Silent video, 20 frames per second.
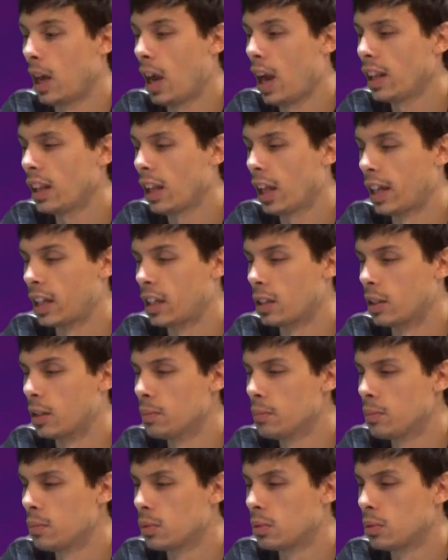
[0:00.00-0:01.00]
I like
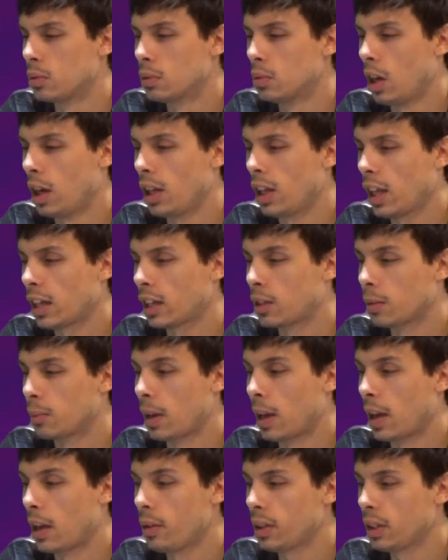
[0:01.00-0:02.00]
them. I like them
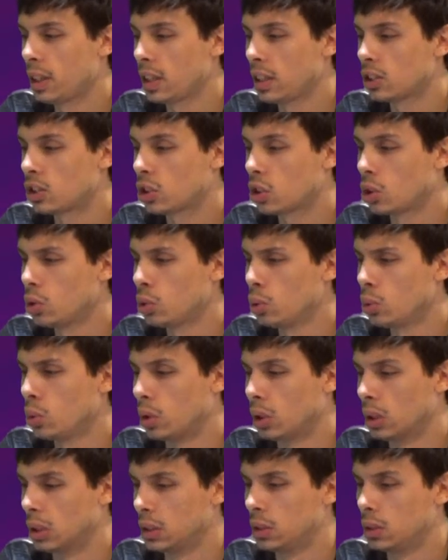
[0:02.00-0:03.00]
now. I think it's
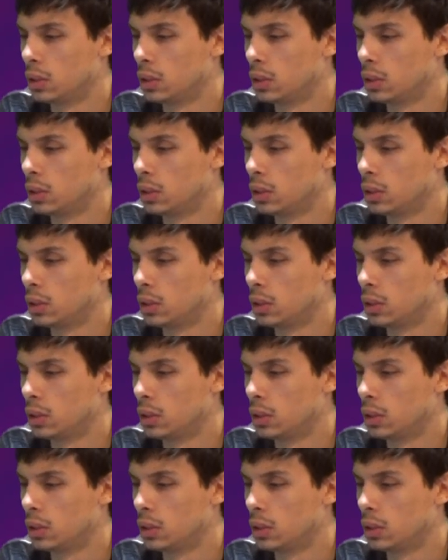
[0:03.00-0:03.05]
cool.